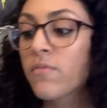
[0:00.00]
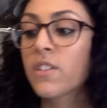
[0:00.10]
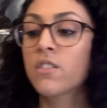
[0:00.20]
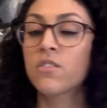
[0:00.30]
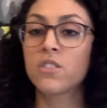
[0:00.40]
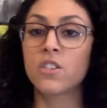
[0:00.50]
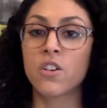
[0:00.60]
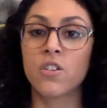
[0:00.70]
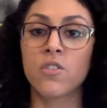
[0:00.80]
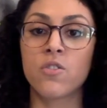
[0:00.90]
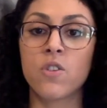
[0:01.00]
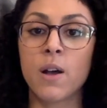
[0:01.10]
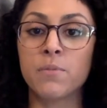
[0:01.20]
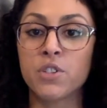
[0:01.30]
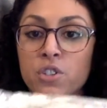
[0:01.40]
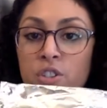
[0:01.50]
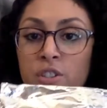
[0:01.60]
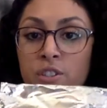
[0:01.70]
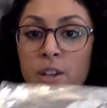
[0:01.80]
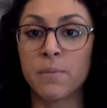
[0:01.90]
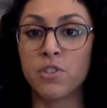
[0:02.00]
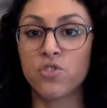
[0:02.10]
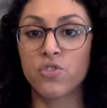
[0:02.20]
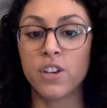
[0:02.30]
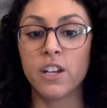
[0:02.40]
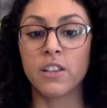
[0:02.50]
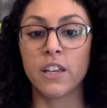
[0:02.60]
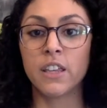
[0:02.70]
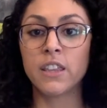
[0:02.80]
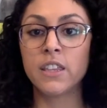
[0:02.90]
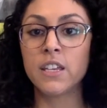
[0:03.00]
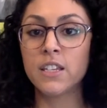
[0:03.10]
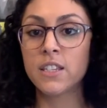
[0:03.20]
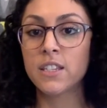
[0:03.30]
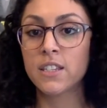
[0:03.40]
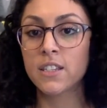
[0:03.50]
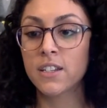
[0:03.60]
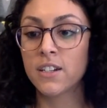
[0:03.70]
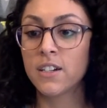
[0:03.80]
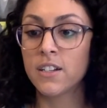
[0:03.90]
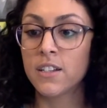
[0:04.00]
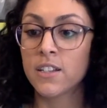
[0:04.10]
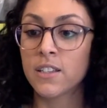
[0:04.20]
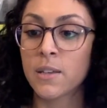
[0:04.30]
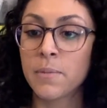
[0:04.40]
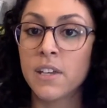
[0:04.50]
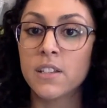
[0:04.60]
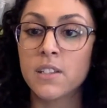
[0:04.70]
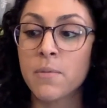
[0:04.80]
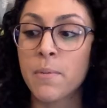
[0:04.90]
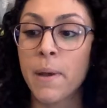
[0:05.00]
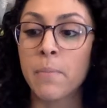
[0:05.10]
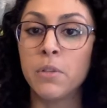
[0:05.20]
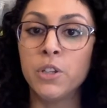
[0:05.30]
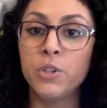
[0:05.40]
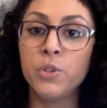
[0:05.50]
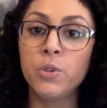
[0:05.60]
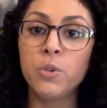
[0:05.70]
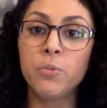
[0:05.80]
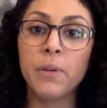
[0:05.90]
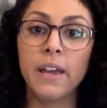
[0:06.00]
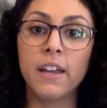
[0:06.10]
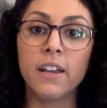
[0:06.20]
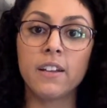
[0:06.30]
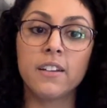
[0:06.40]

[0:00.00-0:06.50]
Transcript: So I'm just going to demonstrate it like this. Let me get some of my blue paint.